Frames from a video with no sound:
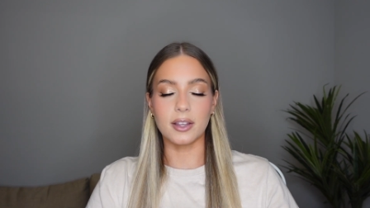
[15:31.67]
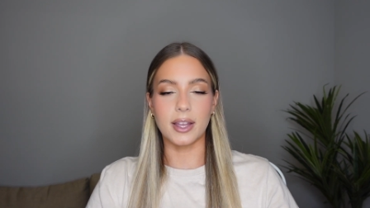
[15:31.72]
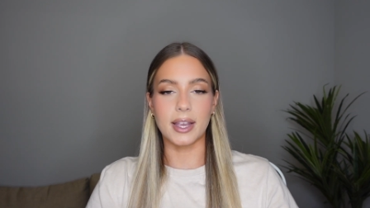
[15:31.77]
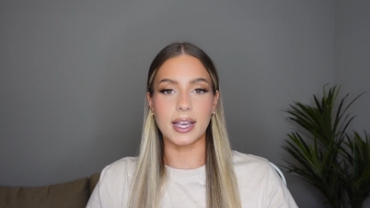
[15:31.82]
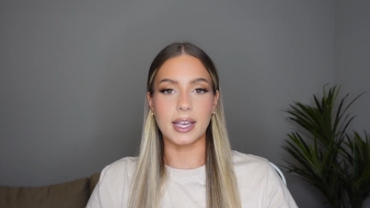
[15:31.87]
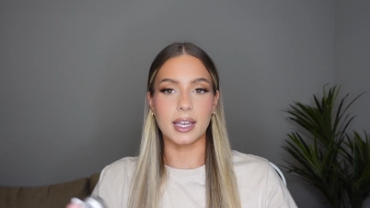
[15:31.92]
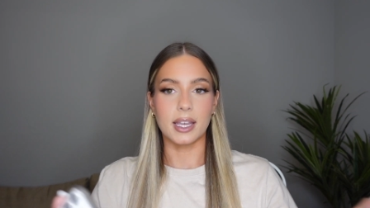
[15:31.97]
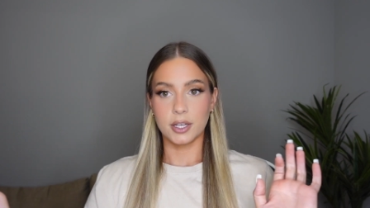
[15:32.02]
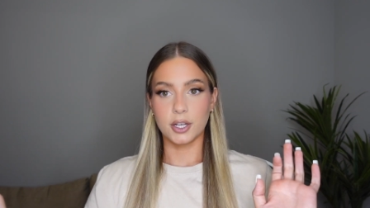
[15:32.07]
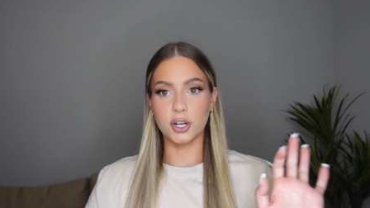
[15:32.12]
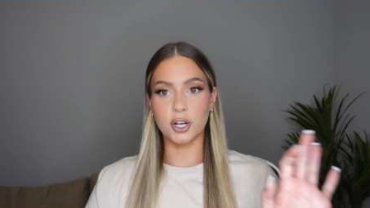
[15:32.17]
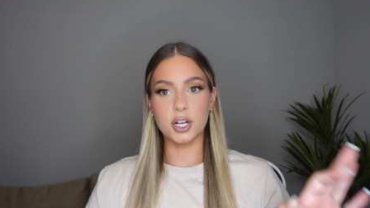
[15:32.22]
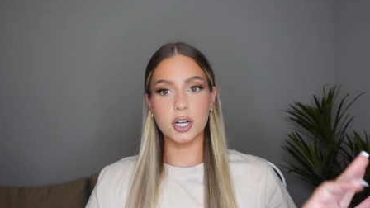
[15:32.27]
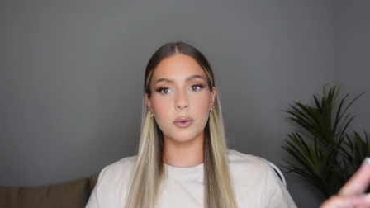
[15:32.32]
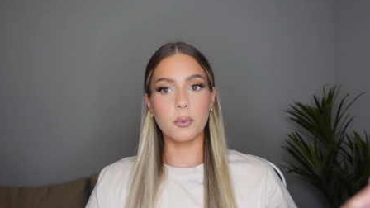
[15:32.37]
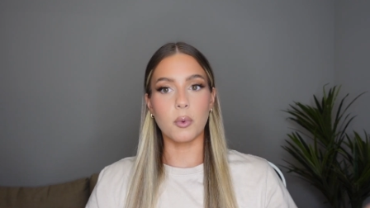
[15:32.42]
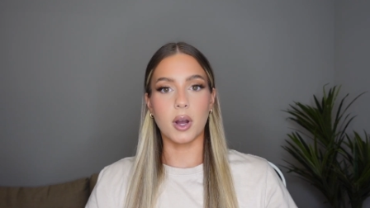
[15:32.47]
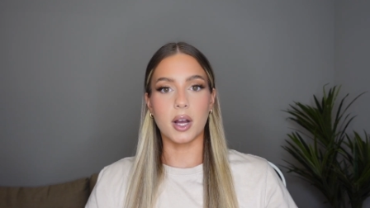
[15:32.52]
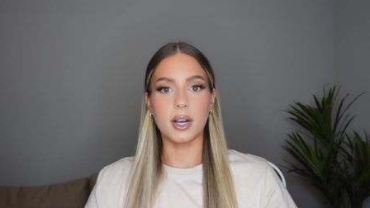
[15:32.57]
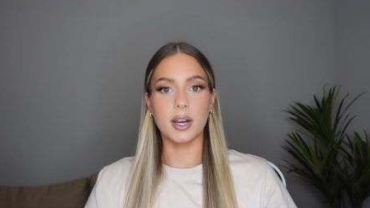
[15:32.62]
Like you're
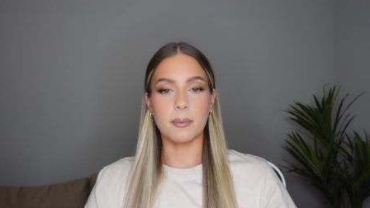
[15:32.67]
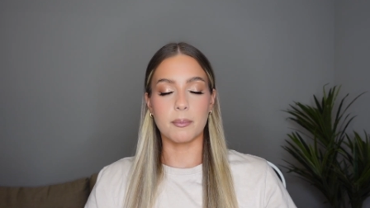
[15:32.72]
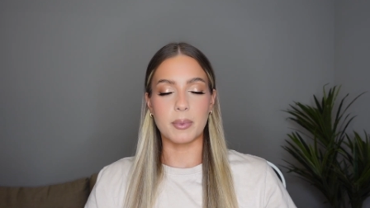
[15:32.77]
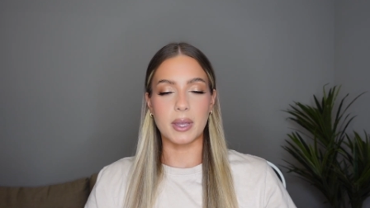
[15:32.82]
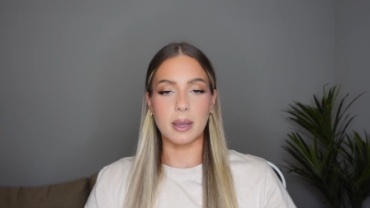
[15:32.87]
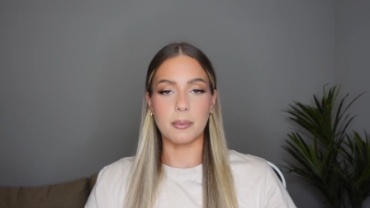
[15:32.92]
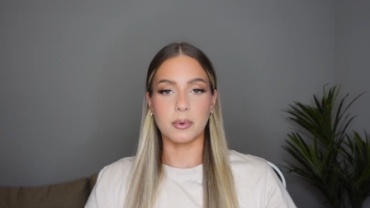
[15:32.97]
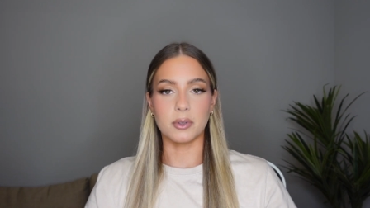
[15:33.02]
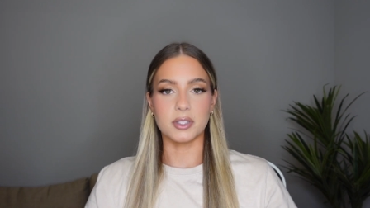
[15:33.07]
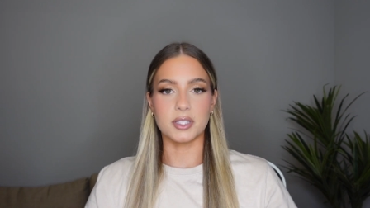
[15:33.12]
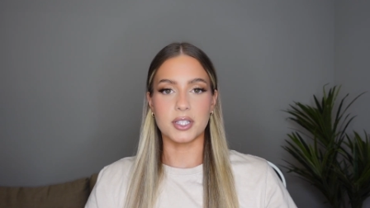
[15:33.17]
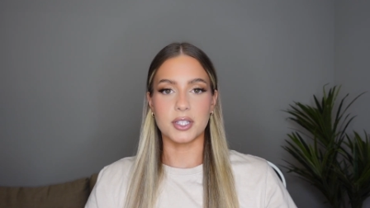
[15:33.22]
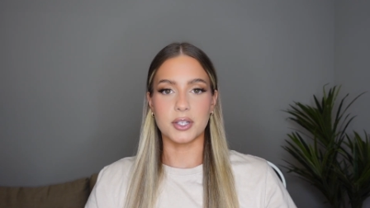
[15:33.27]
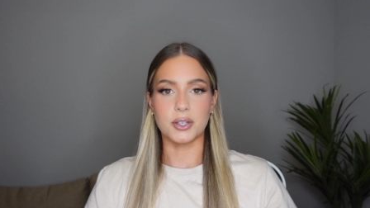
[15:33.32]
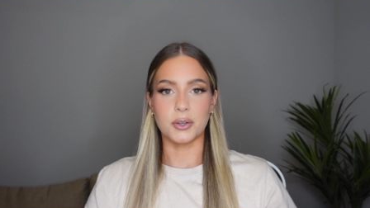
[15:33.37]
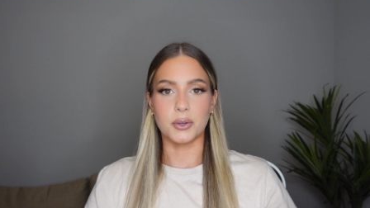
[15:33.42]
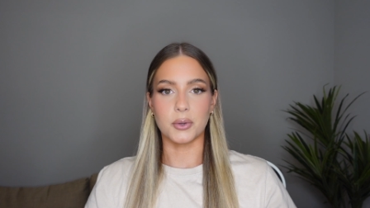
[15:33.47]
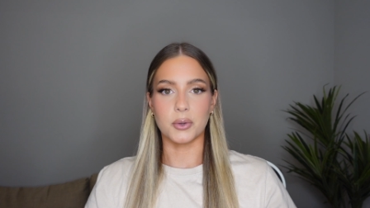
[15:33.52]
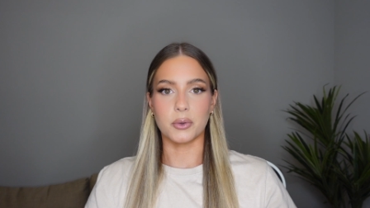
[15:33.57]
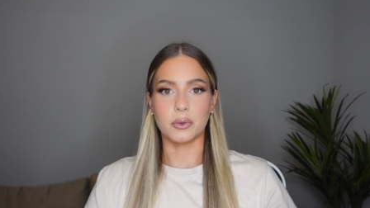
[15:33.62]
gonna wanna be able
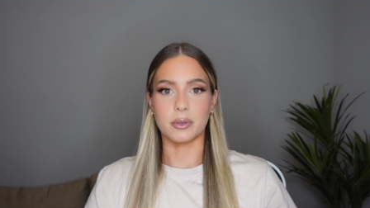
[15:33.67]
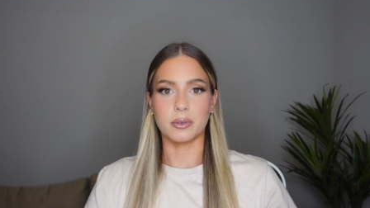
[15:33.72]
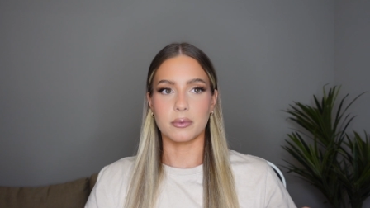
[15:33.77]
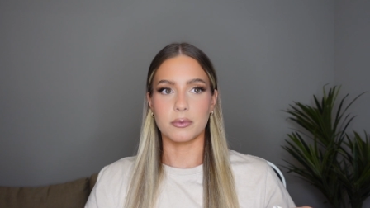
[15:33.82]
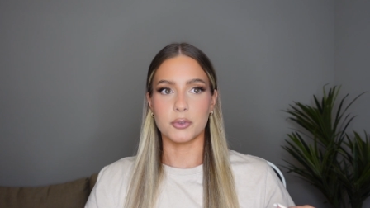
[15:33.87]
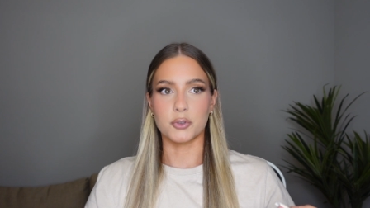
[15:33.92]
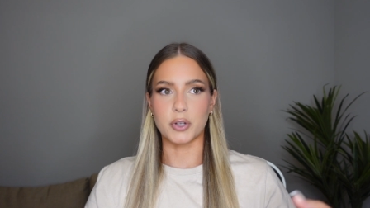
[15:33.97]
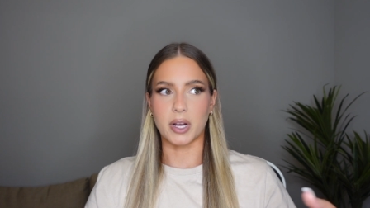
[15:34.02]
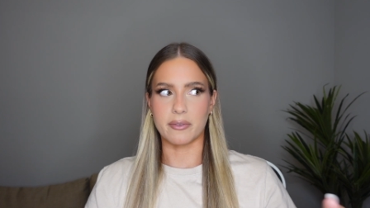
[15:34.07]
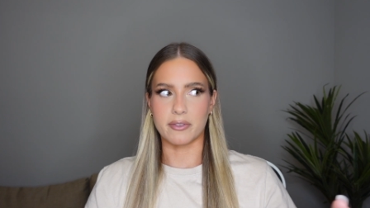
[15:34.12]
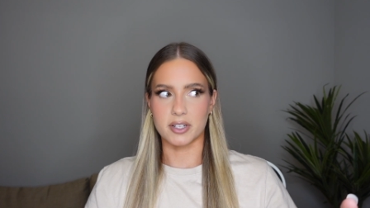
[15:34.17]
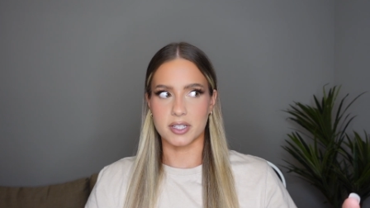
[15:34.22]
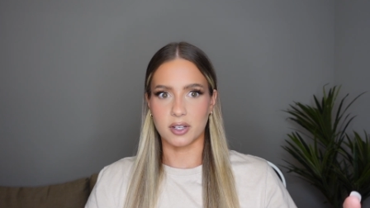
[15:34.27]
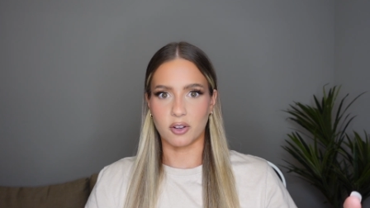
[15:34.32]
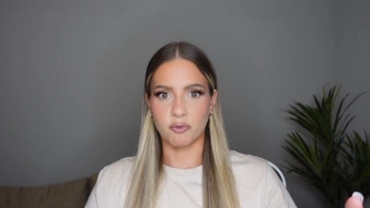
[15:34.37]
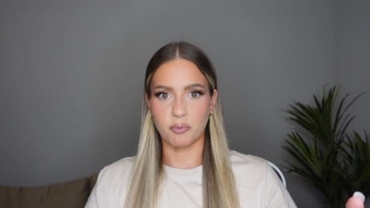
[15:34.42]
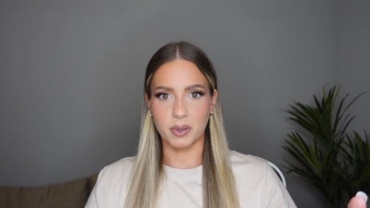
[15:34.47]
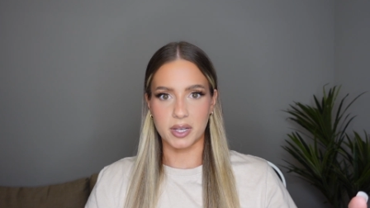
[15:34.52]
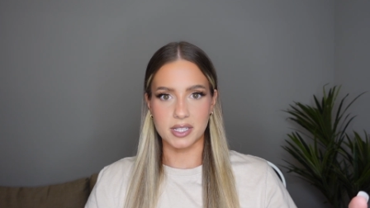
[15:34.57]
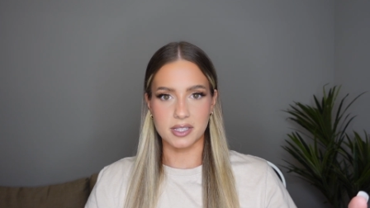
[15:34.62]
to drive
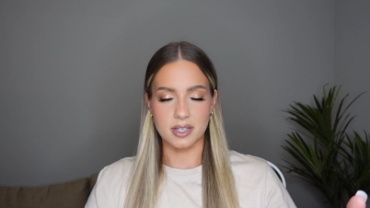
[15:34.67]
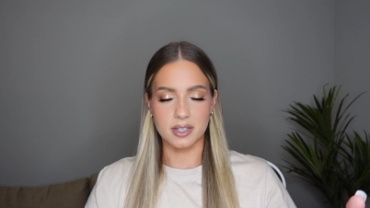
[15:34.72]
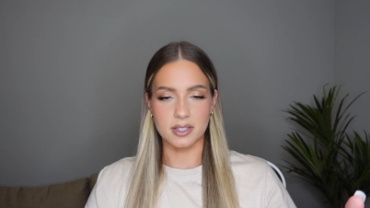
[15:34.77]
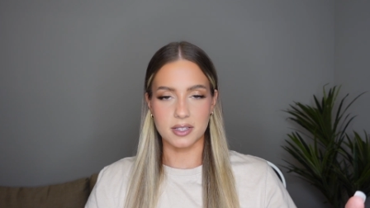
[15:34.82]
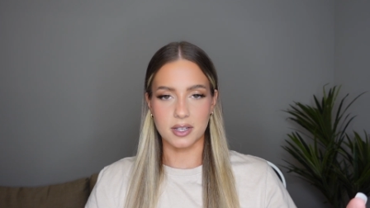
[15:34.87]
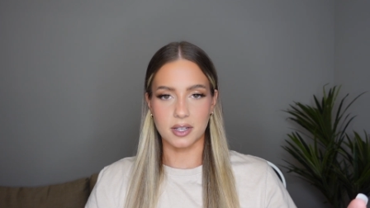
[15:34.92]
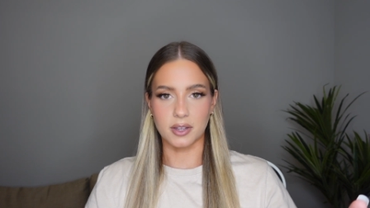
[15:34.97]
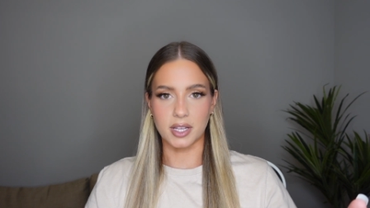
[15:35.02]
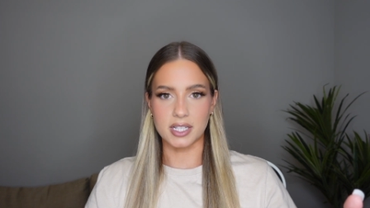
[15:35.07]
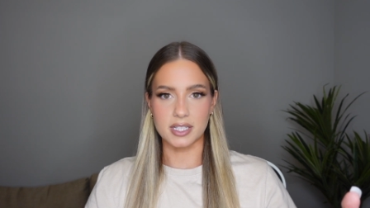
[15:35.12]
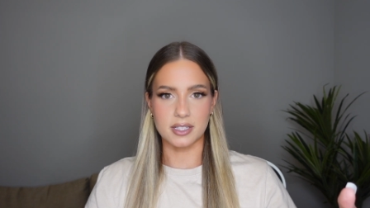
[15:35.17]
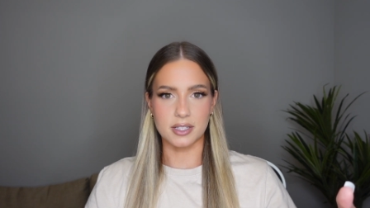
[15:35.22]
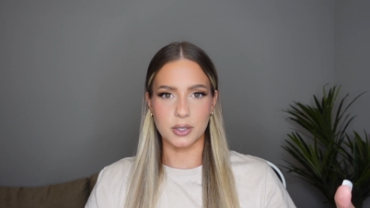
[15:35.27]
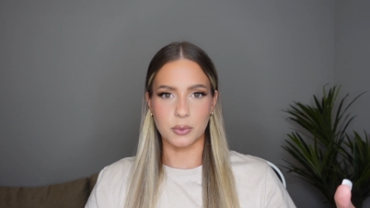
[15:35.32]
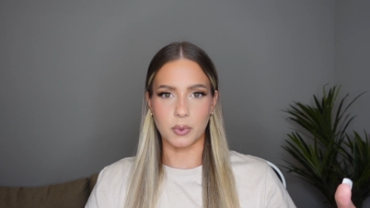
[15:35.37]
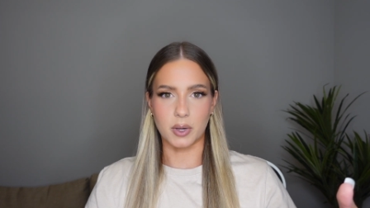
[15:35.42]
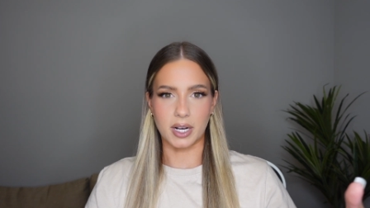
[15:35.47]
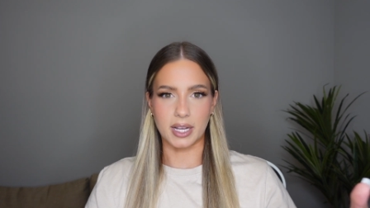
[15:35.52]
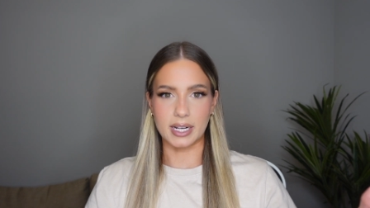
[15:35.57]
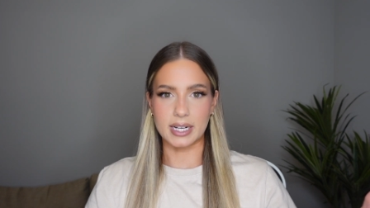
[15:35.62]
yourself places unless you
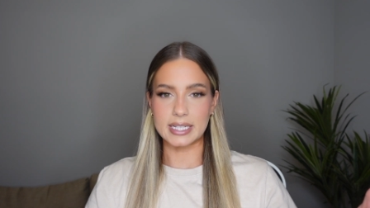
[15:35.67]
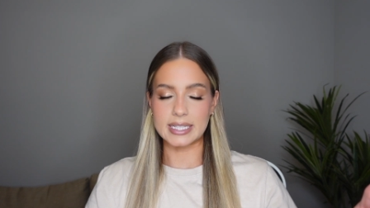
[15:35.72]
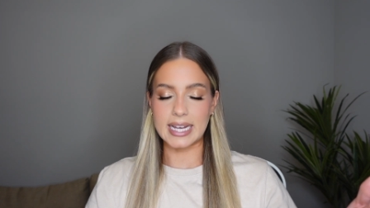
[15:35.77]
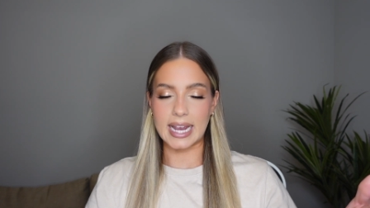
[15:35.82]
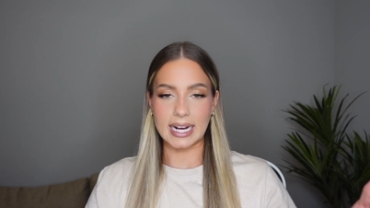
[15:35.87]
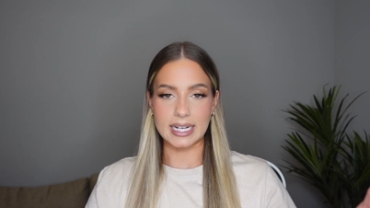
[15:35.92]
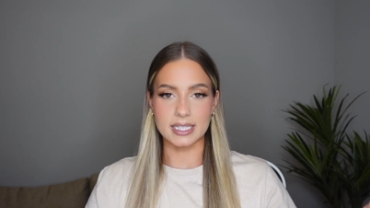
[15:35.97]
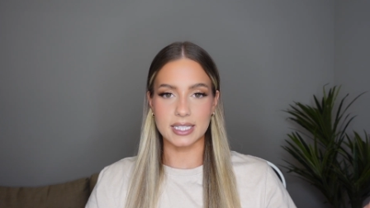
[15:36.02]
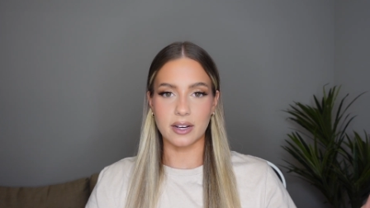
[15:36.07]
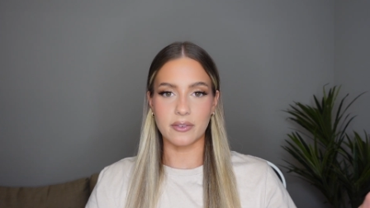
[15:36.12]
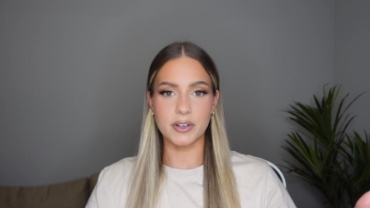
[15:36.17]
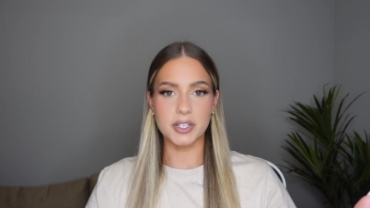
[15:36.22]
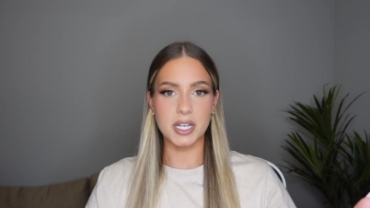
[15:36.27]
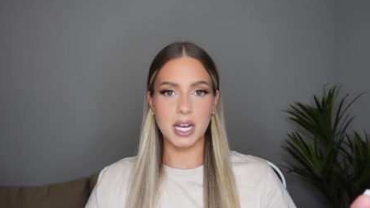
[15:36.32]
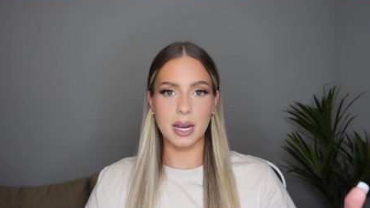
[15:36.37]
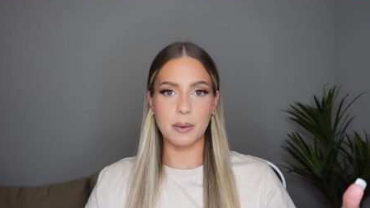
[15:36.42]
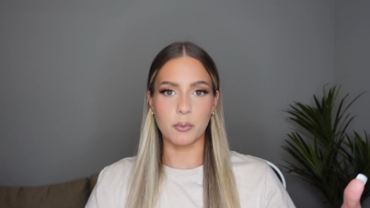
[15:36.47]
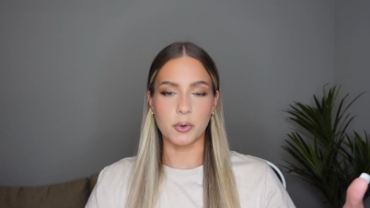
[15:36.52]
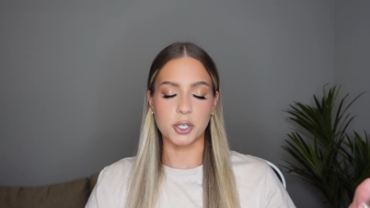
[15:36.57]
wanna get a taxi every time,